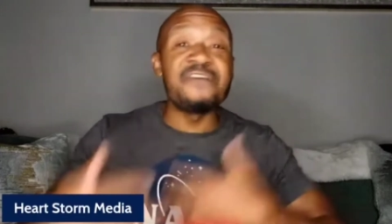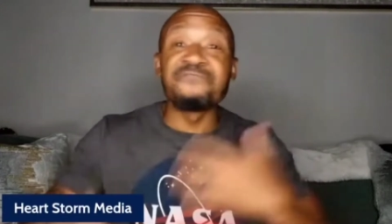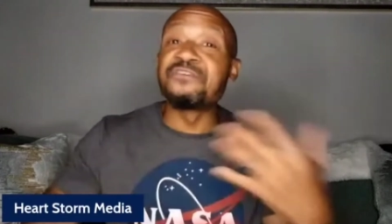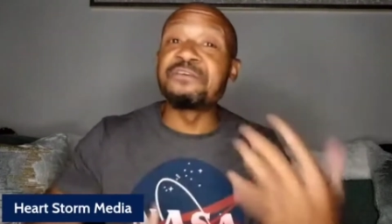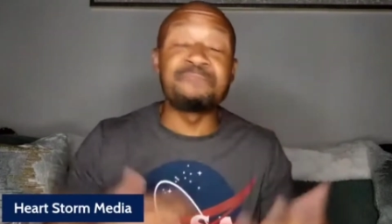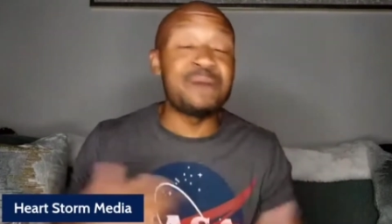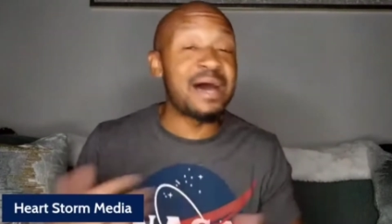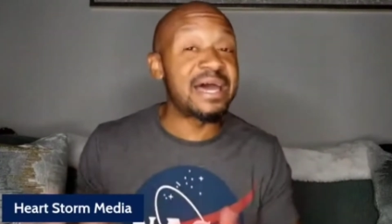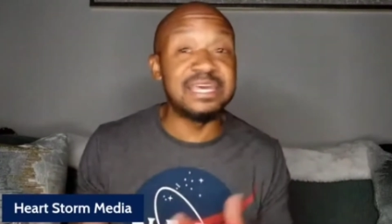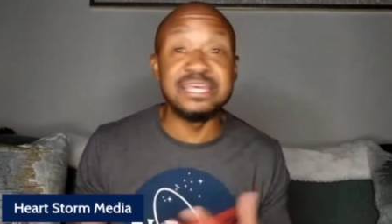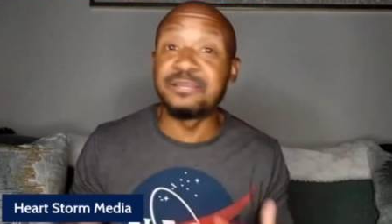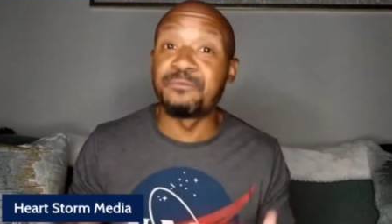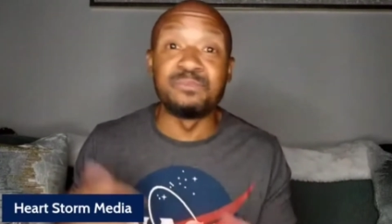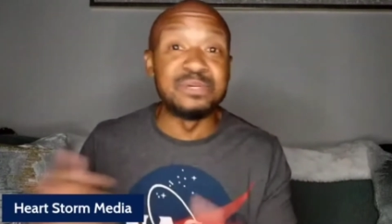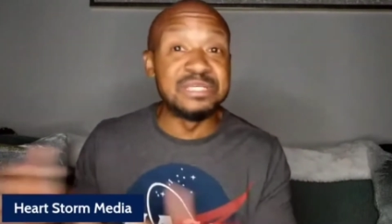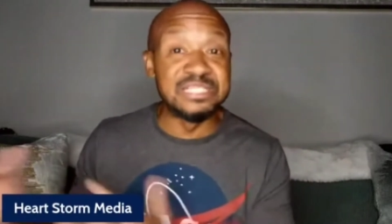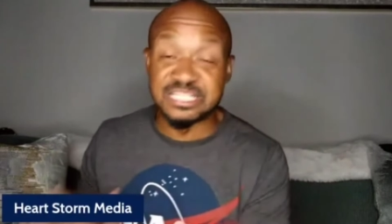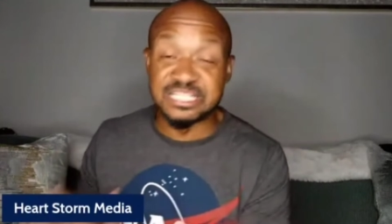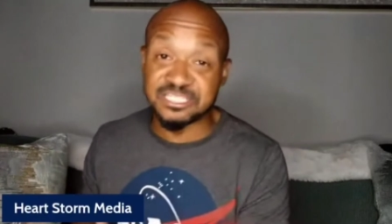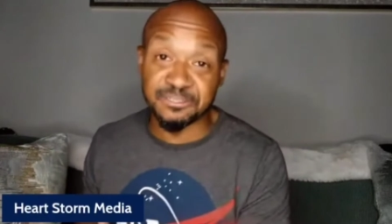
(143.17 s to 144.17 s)
everybody to
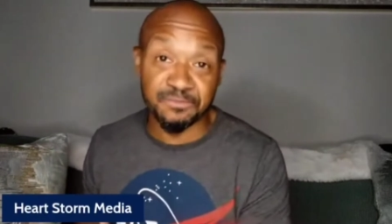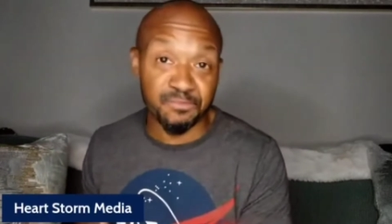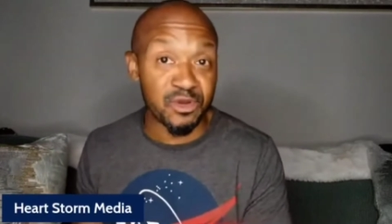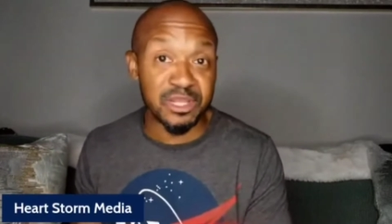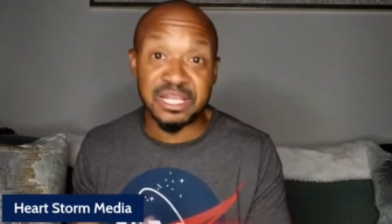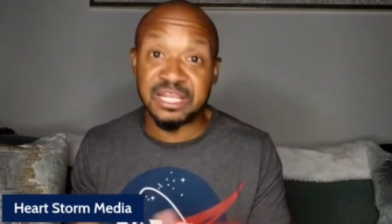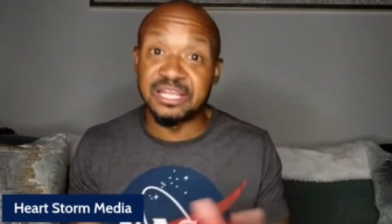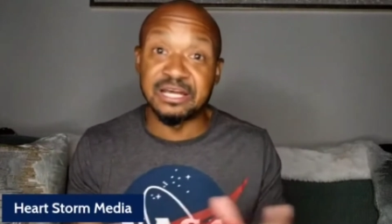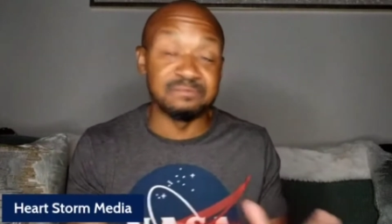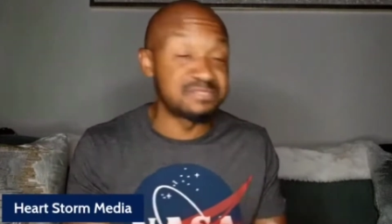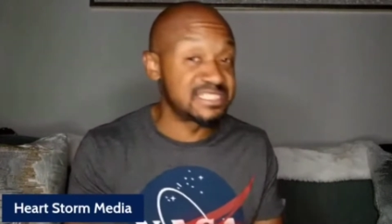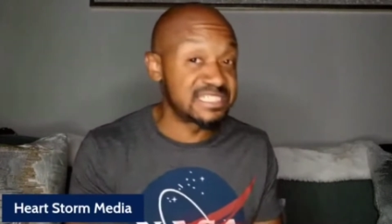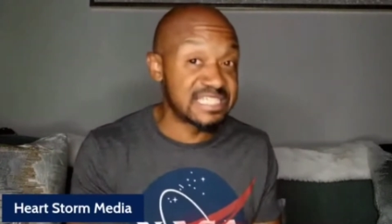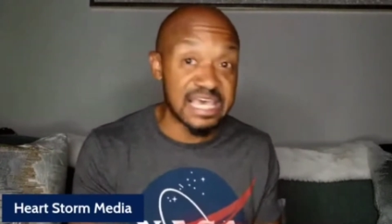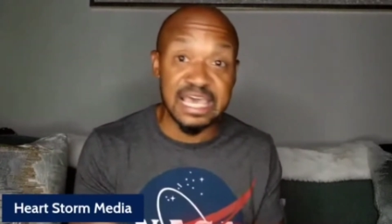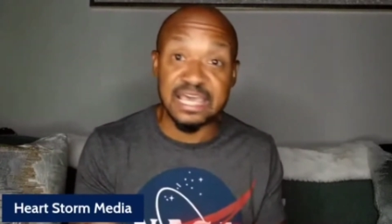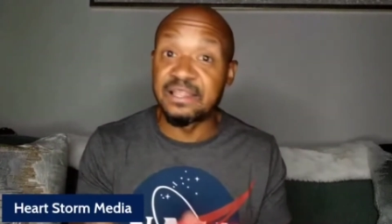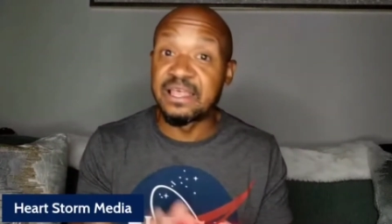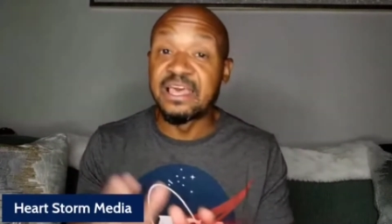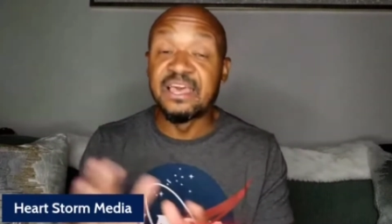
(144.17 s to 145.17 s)
be disappointed,
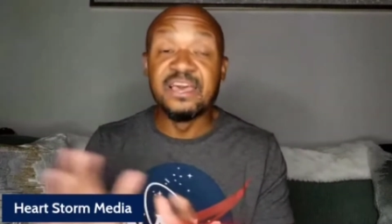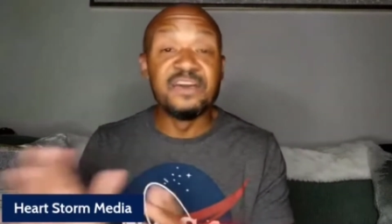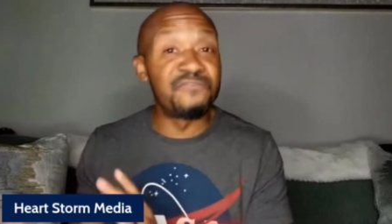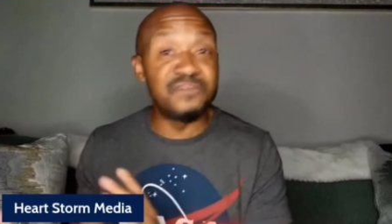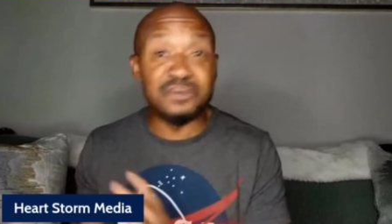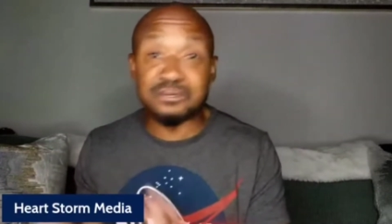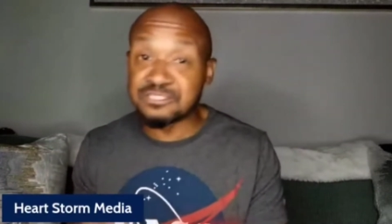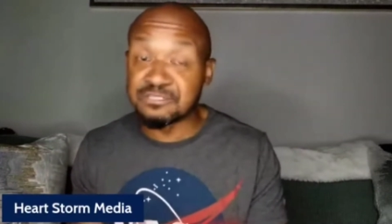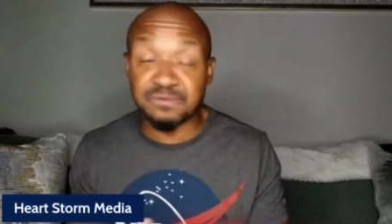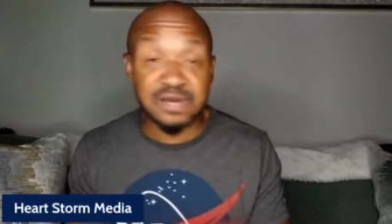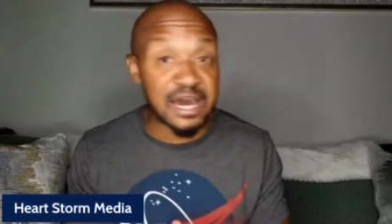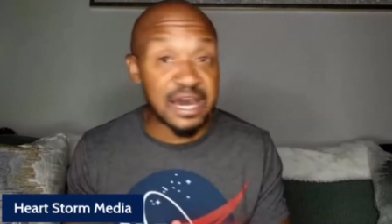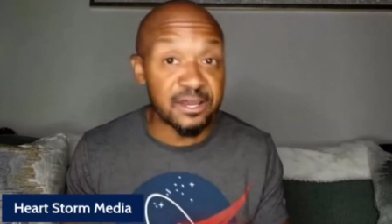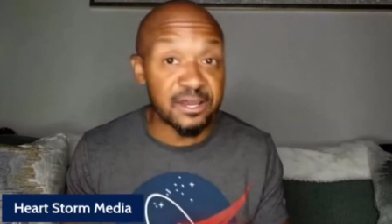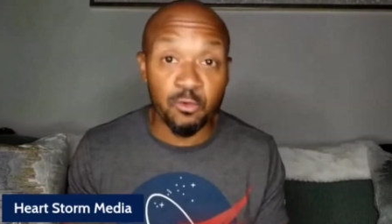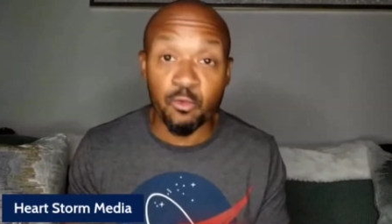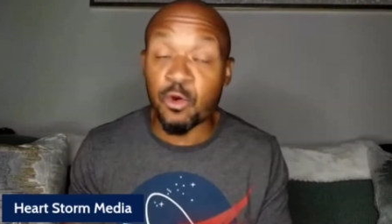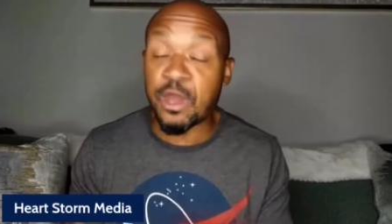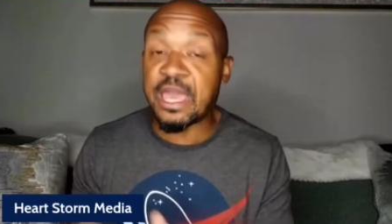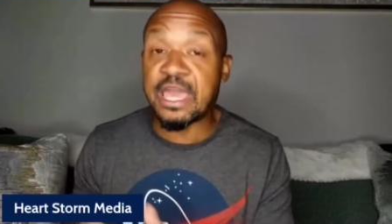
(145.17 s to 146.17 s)
upset, feel some
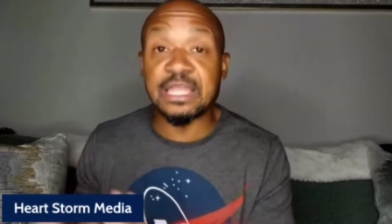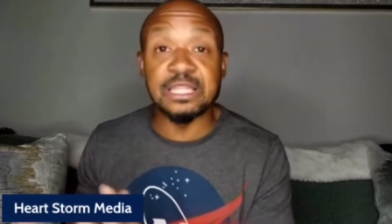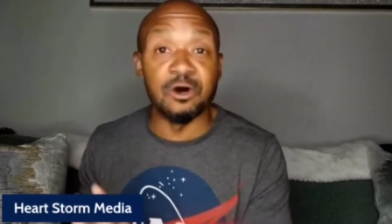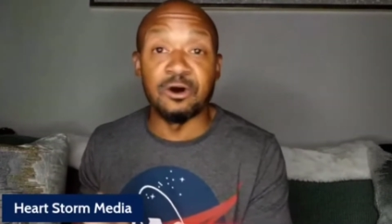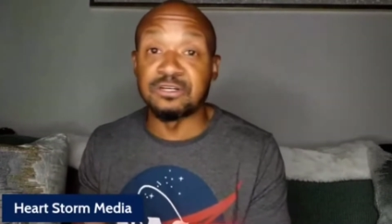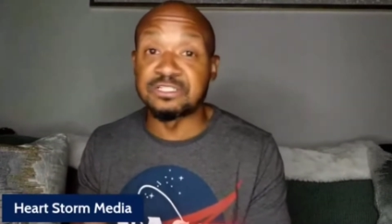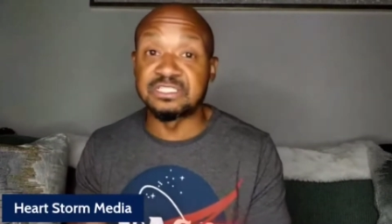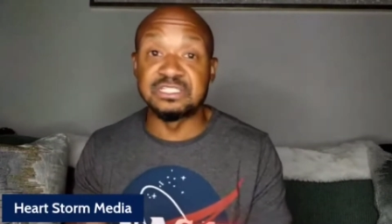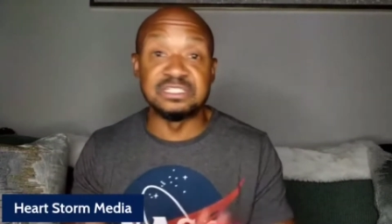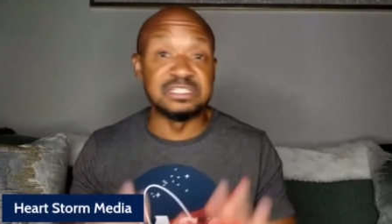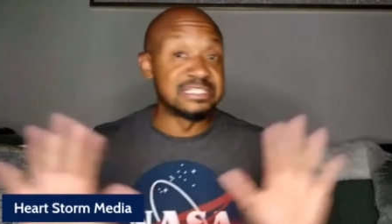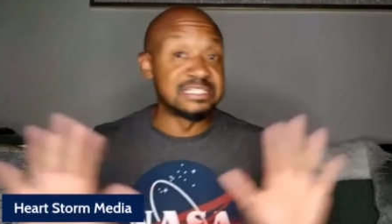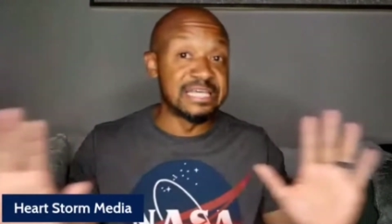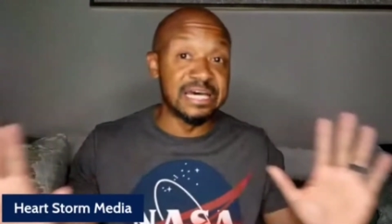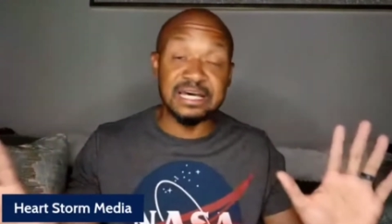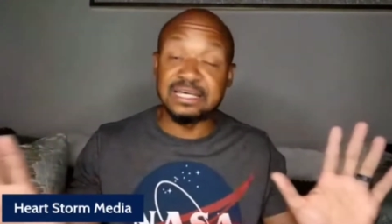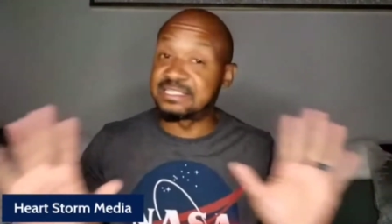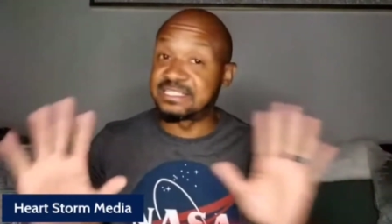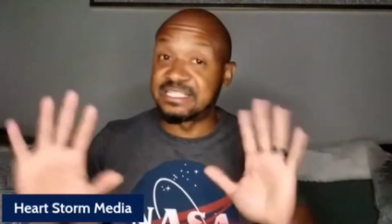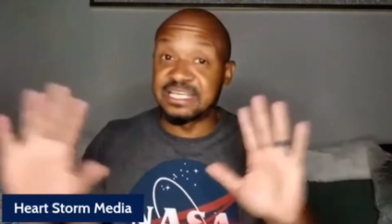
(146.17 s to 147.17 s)
kind of way, lost in
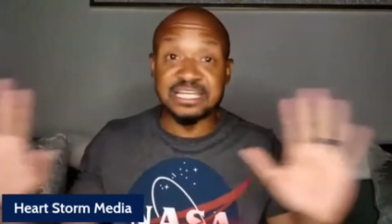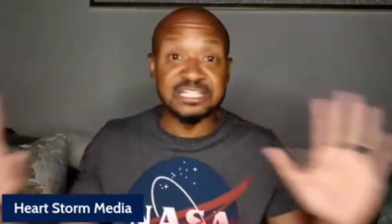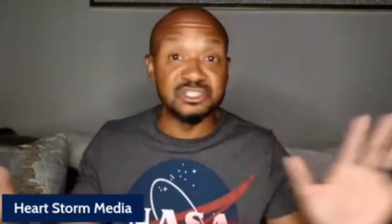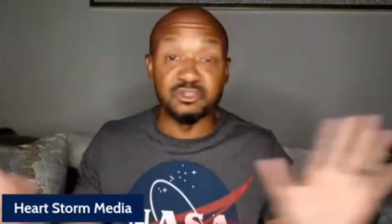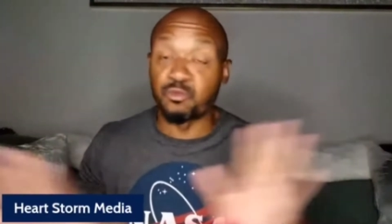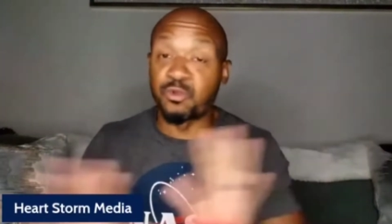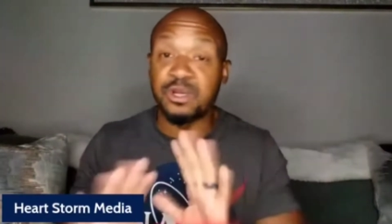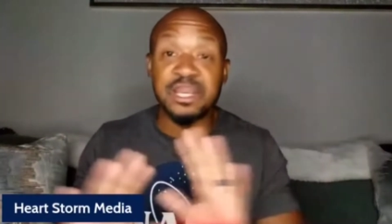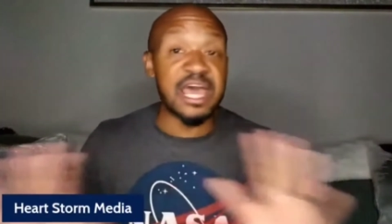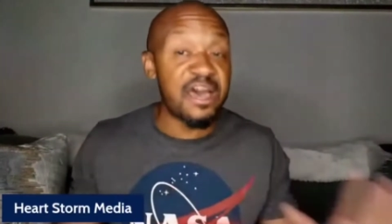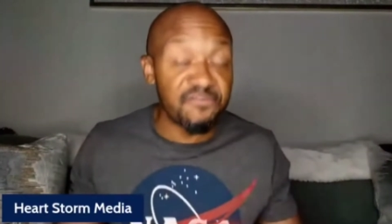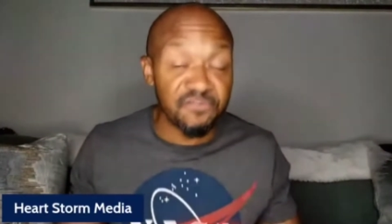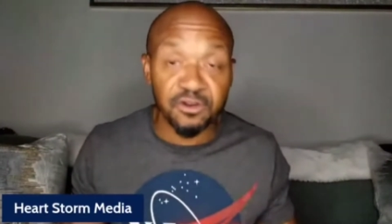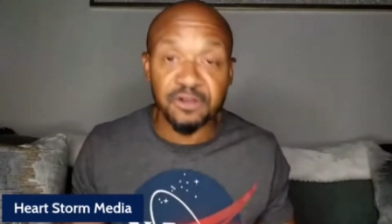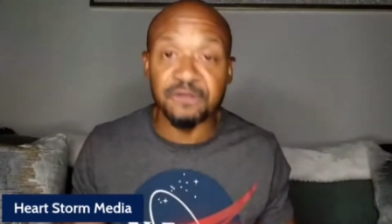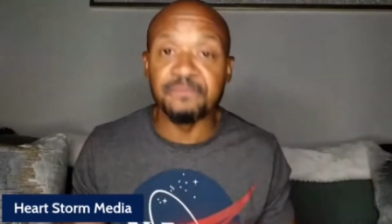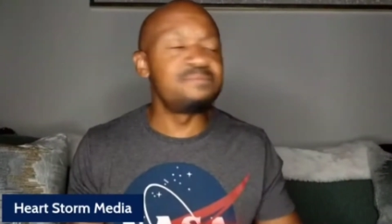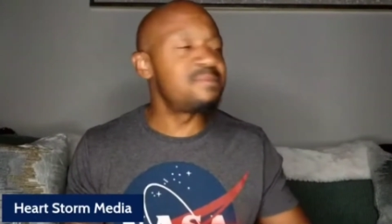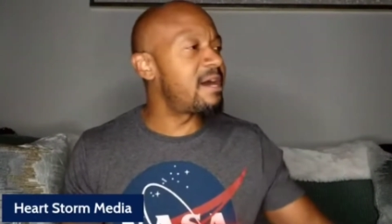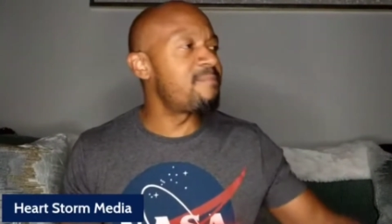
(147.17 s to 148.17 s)
a ditch or
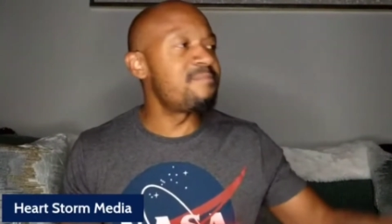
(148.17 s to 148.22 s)
whatever.